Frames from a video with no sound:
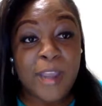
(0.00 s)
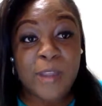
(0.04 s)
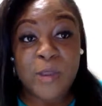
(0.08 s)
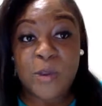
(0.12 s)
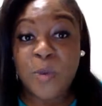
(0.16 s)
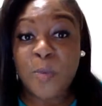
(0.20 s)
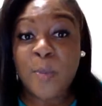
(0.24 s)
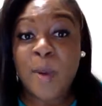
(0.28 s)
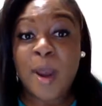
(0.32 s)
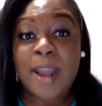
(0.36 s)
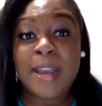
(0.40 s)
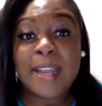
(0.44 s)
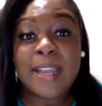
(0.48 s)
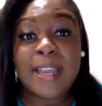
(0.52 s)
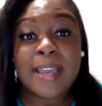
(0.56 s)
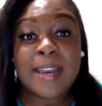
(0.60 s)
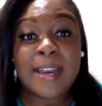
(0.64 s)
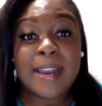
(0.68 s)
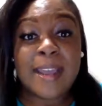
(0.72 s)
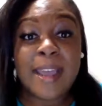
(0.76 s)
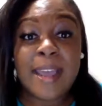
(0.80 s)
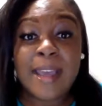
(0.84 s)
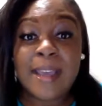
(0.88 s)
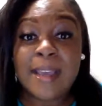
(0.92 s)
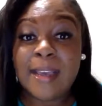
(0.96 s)
You'll probably
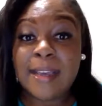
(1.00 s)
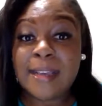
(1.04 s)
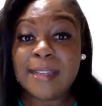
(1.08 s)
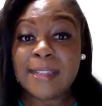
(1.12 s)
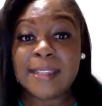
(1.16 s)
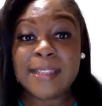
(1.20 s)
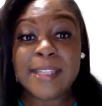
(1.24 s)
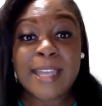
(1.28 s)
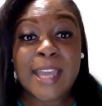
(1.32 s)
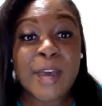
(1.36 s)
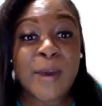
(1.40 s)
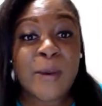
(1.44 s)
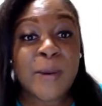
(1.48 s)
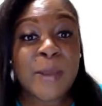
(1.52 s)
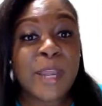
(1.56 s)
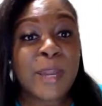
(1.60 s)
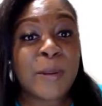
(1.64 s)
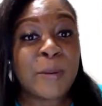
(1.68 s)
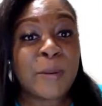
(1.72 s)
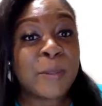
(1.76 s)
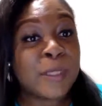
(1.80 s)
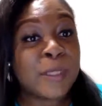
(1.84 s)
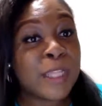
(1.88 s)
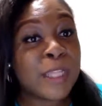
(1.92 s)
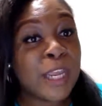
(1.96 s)
get a sale here
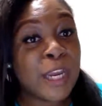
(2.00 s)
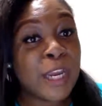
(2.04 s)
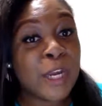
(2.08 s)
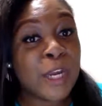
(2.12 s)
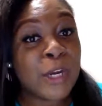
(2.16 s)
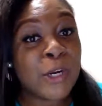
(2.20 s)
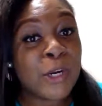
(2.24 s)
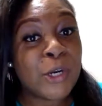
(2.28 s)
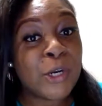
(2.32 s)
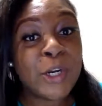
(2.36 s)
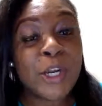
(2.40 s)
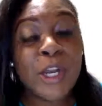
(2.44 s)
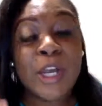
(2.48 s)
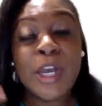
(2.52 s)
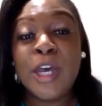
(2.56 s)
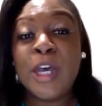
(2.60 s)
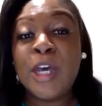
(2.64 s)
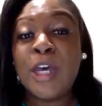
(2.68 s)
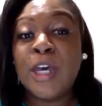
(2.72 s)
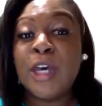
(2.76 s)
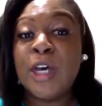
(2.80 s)
and there,